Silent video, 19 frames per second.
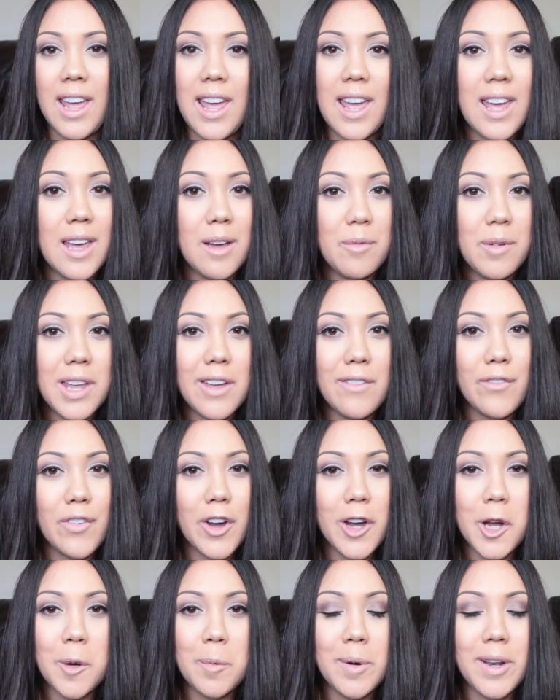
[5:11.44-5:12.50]
and we
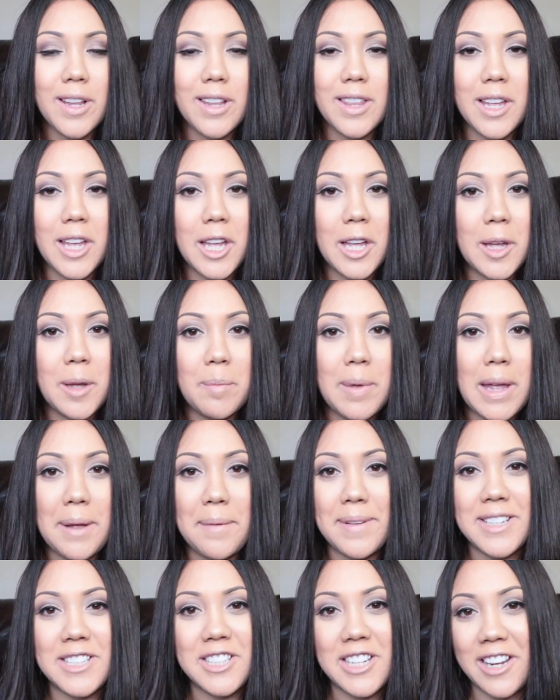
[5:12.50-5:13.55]
confirmed the
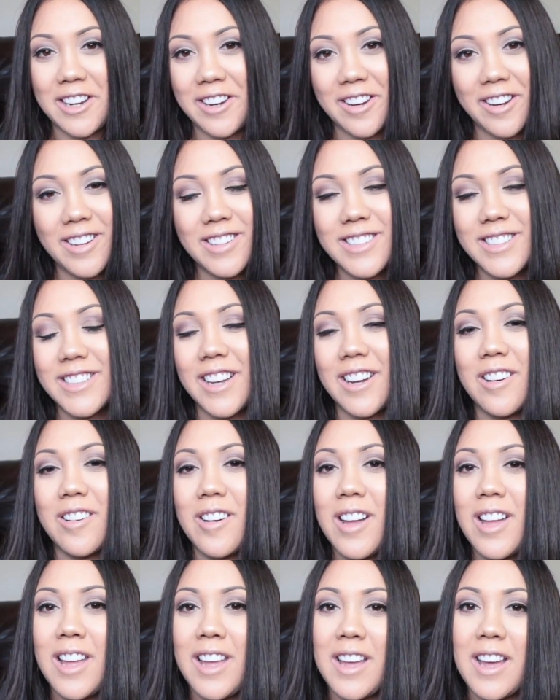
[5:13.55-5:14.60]
baby's gender.
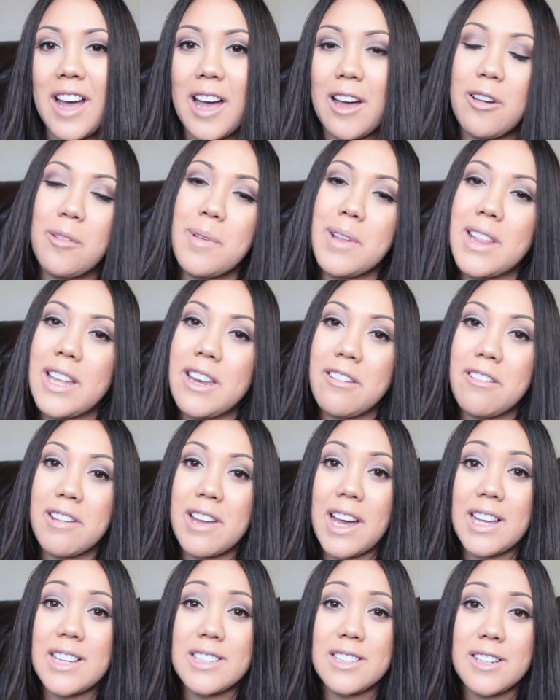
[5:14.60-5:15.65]
So I'll be letting you
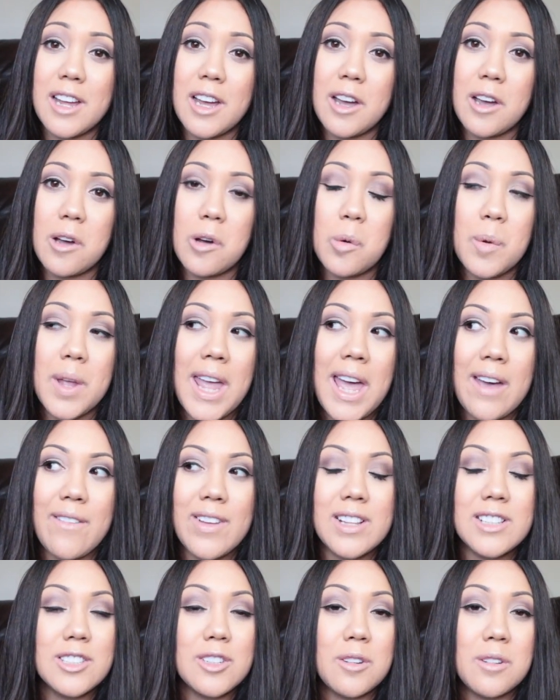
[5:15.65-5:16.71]
guys know. We
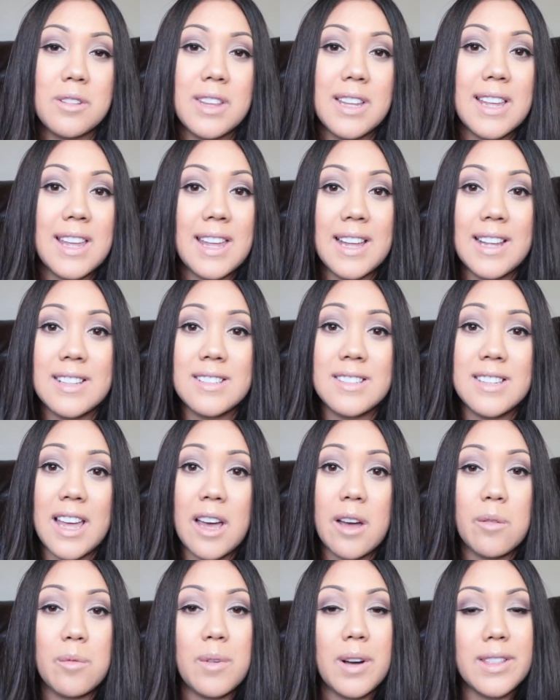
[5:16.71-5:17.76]
haven't told the kids
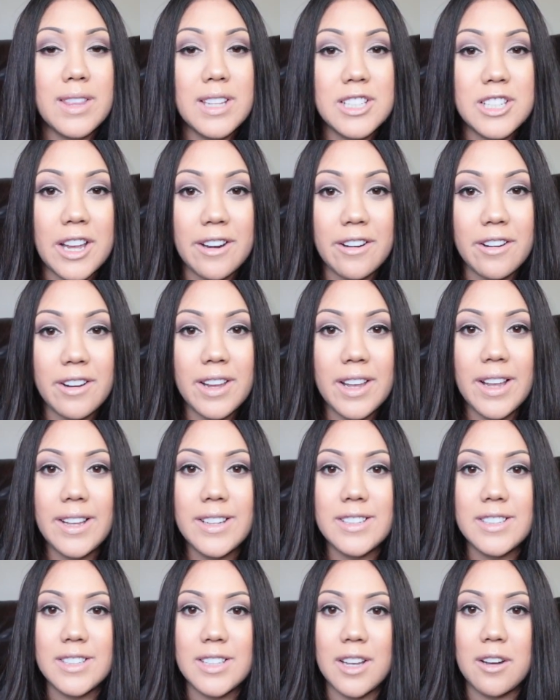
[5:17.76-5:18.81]
yet what the gender
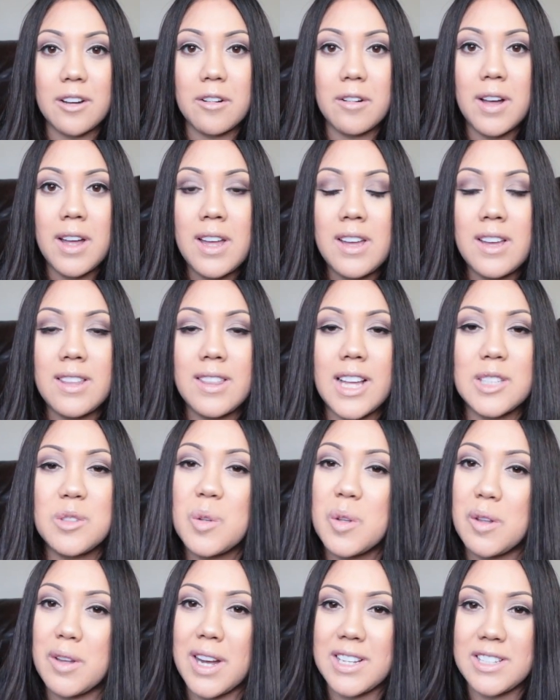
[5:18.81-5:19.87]
is, so that's
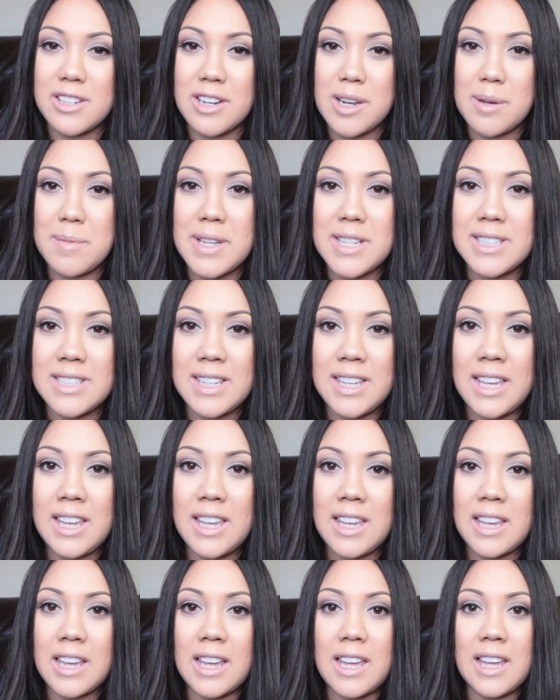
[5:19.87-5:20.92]
what you guys are going to be
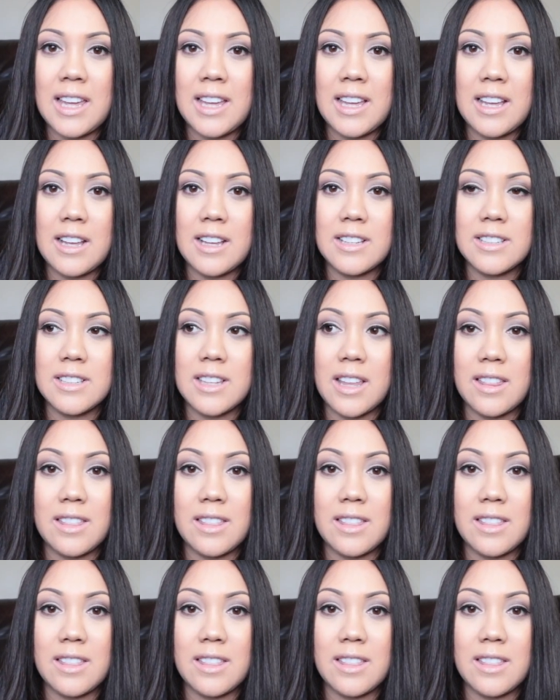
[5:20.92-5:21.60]
seeing is